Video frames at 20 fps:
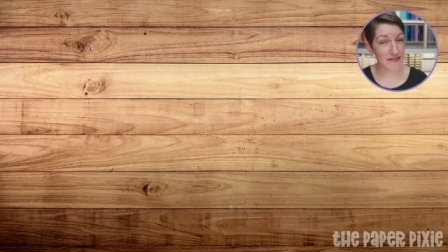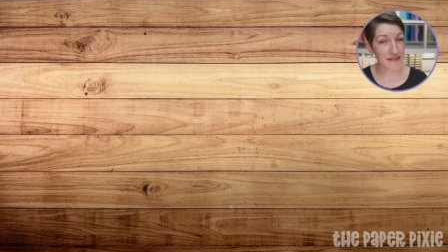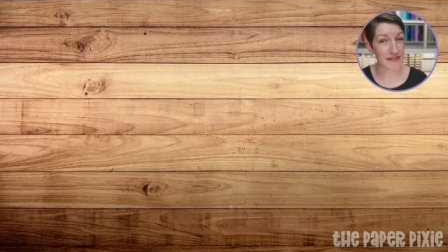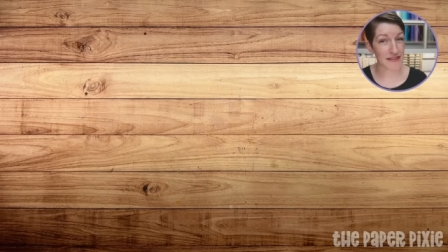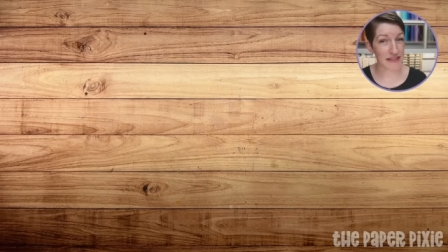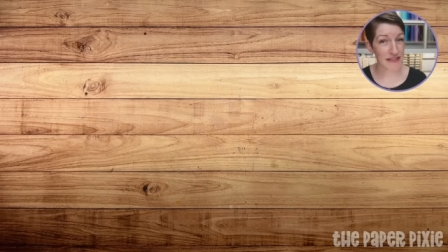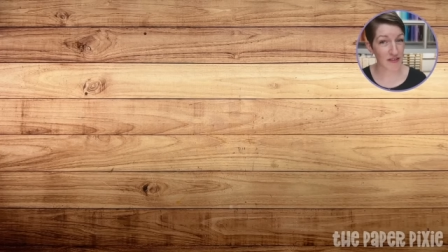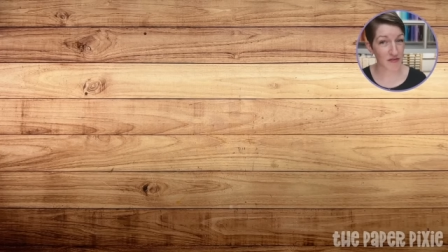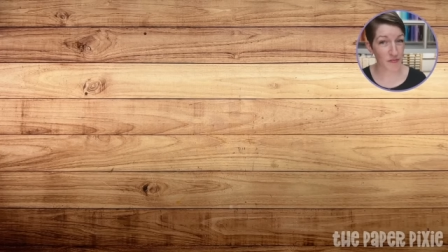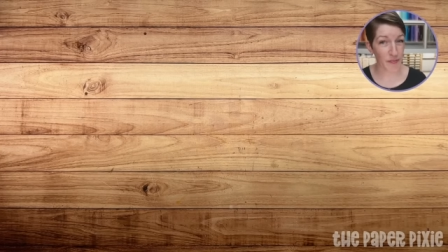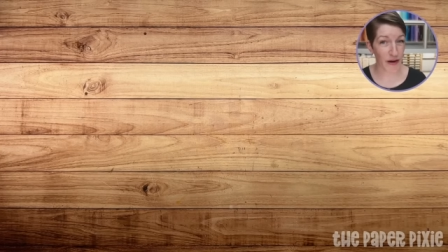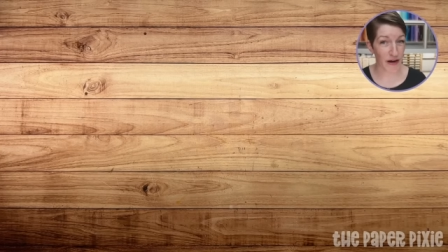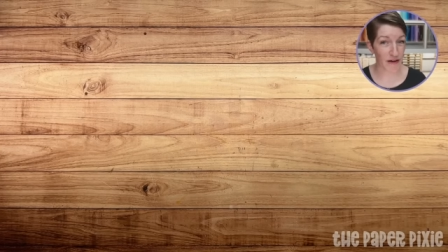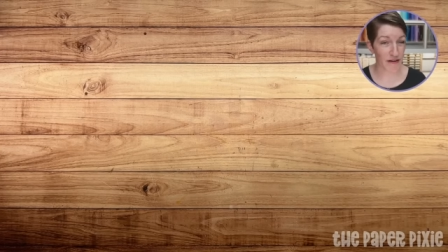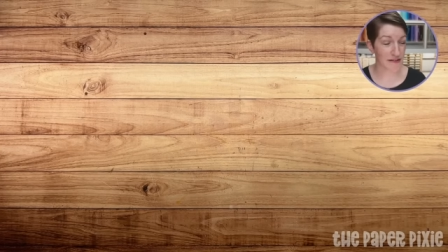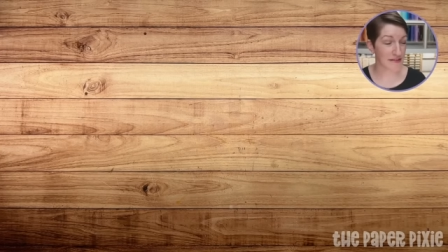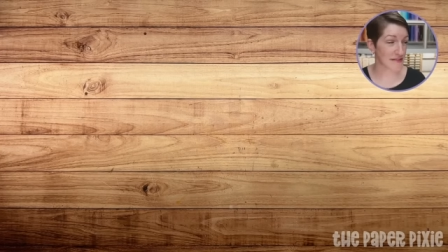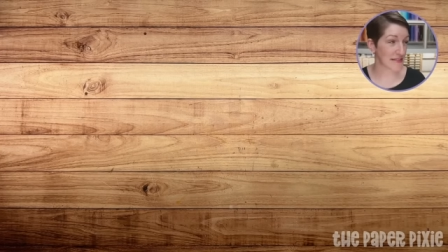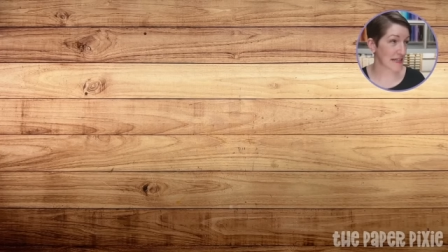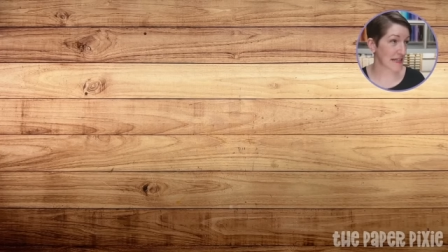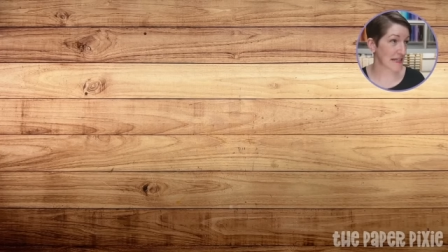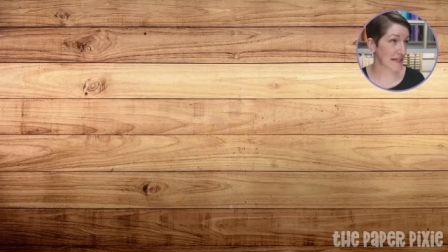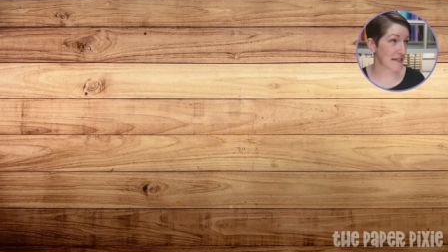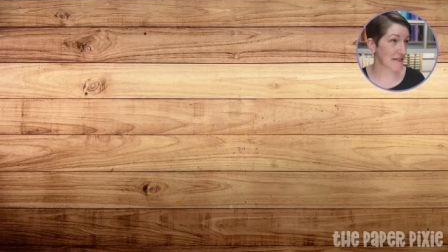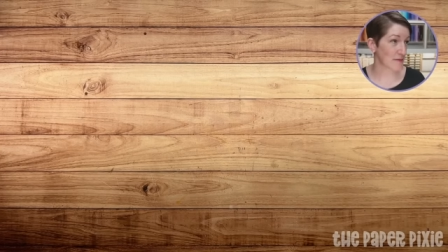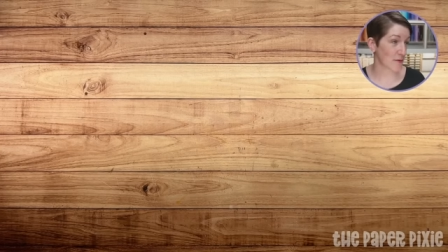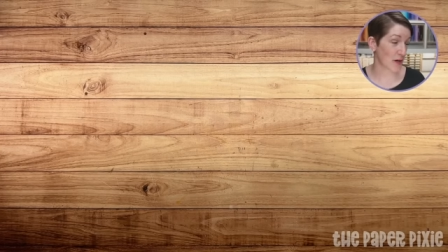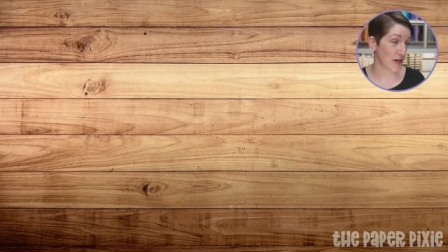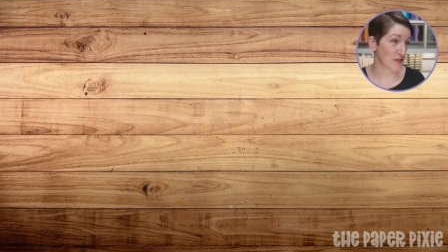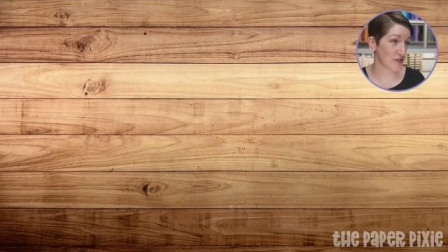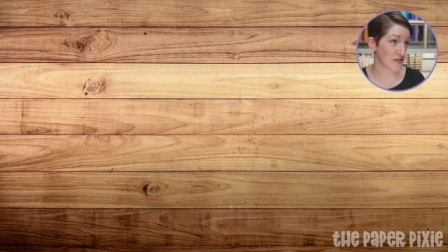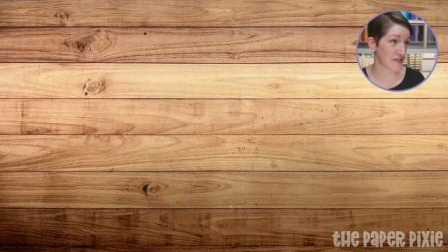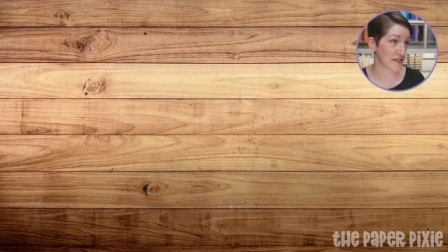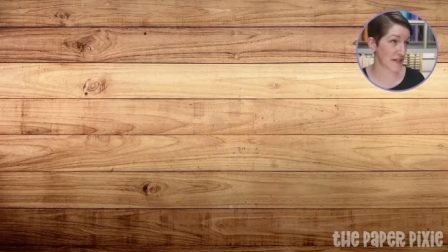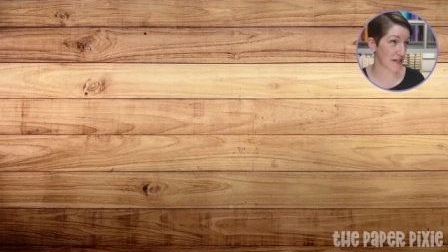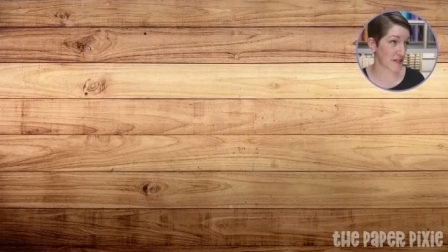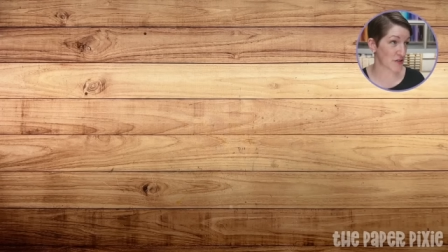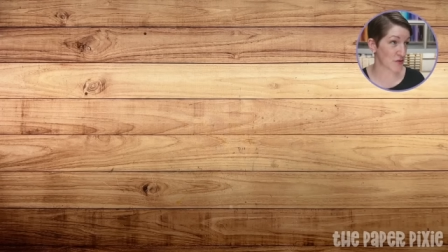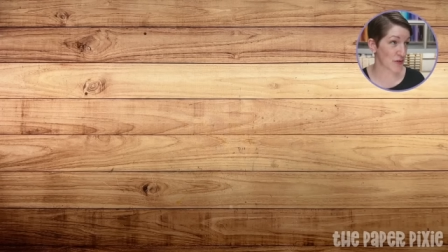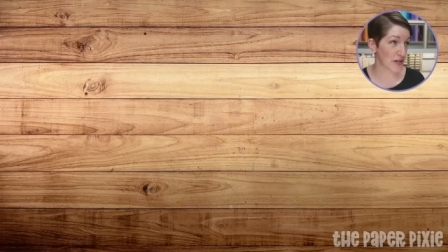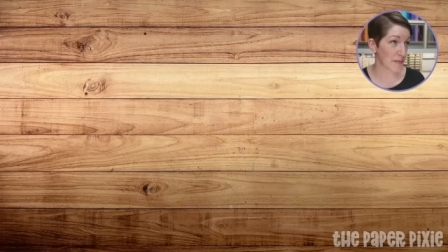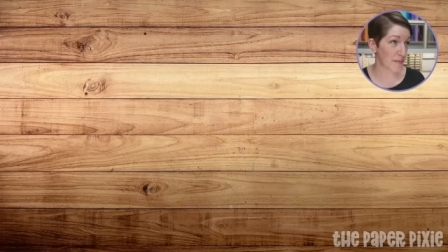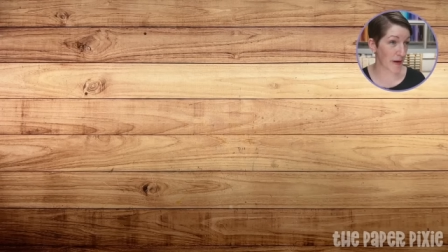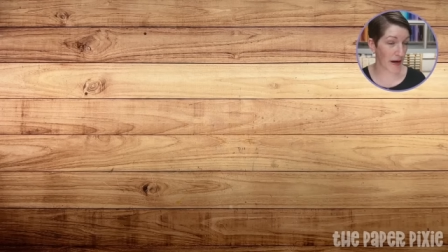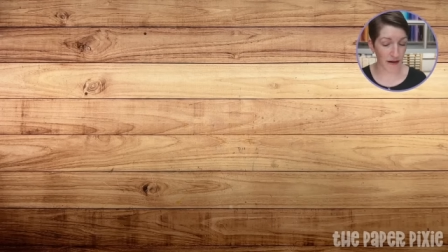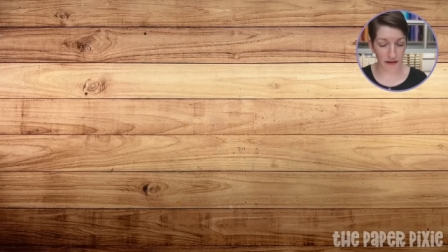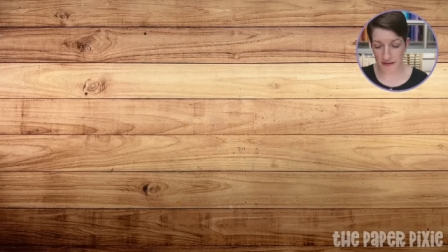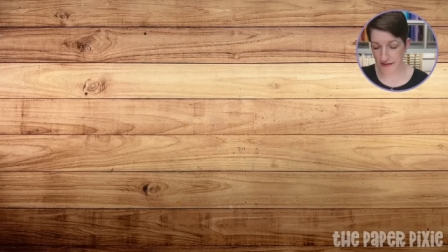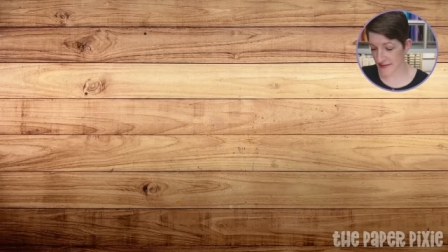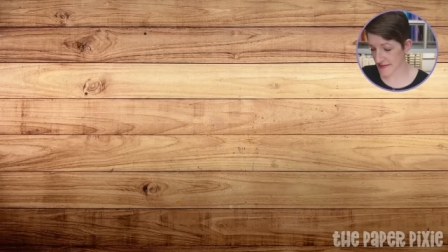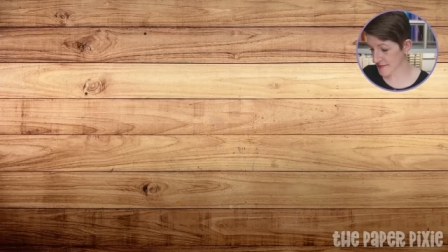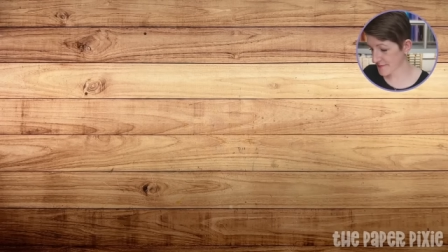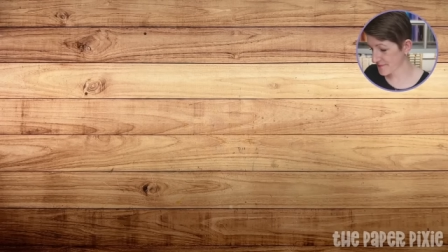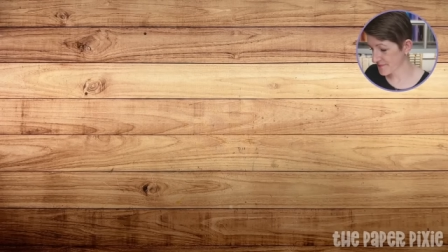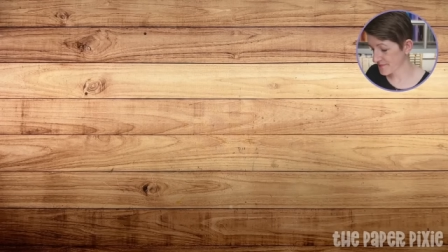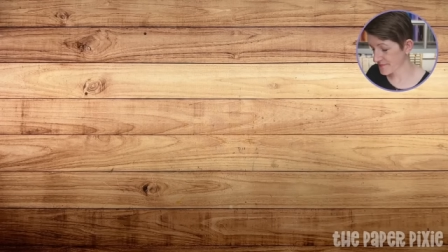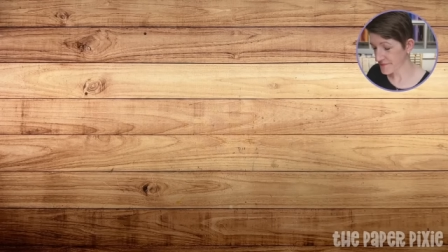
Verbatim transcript: The gift box is, or I should say, a treat box.